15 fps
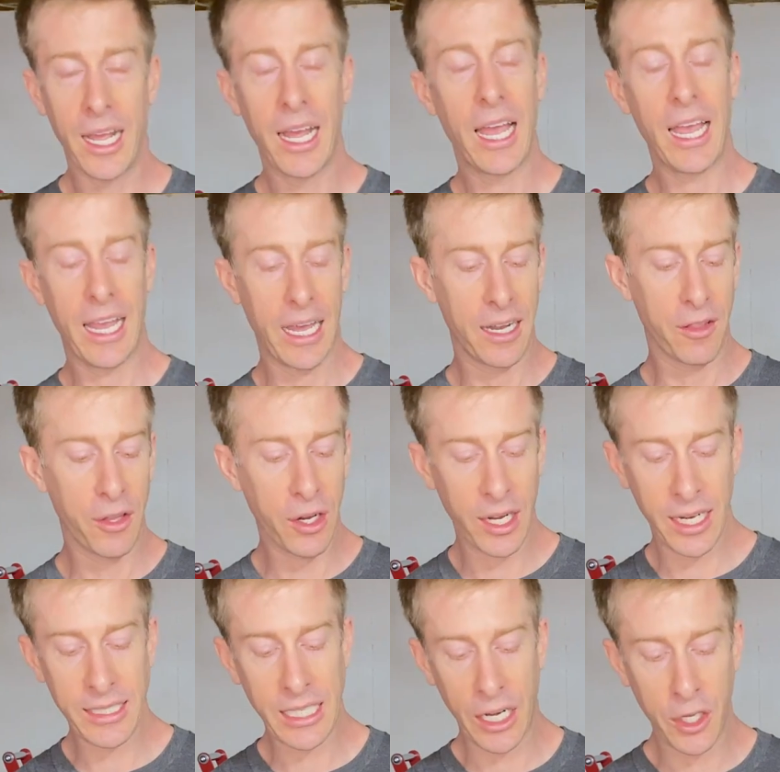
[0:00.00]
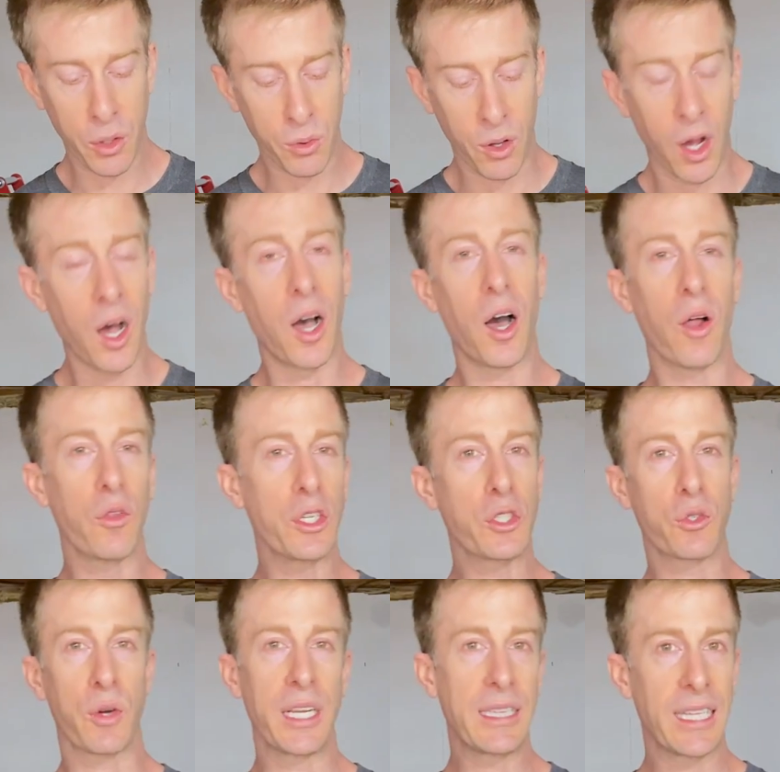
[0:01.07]
and they're gonna tell you all these
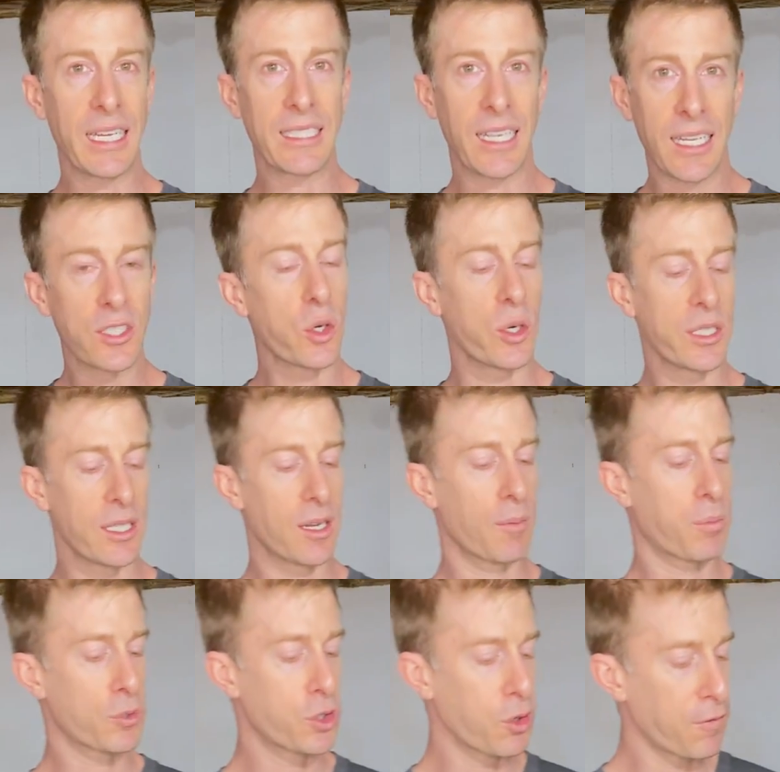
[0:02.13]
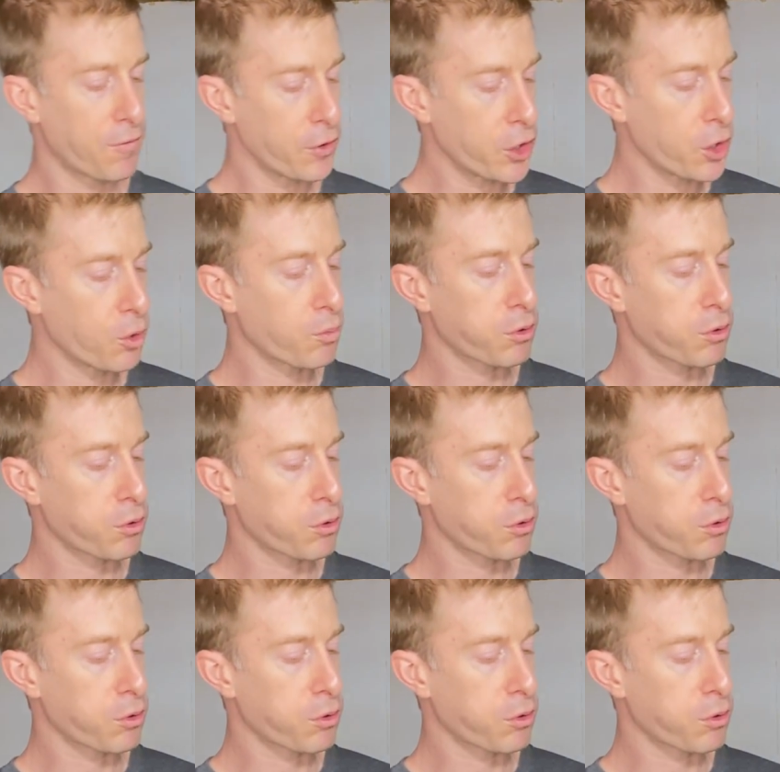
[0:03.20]
great things that it's going to do for you,